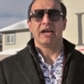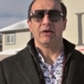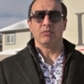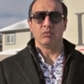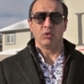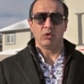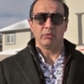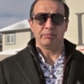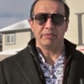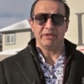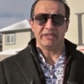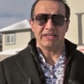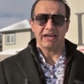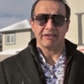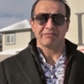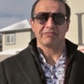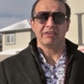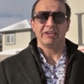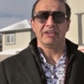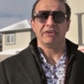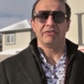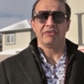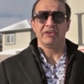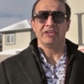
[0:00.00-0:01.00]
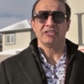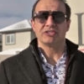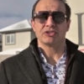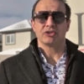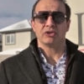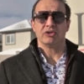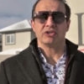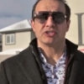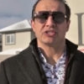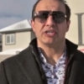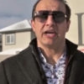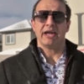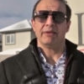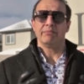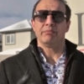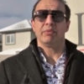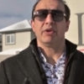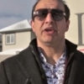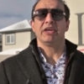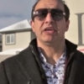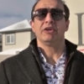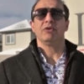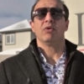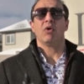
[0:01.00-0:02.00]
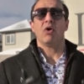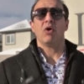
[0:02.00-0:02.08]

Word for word: We'll be definitely research and bring you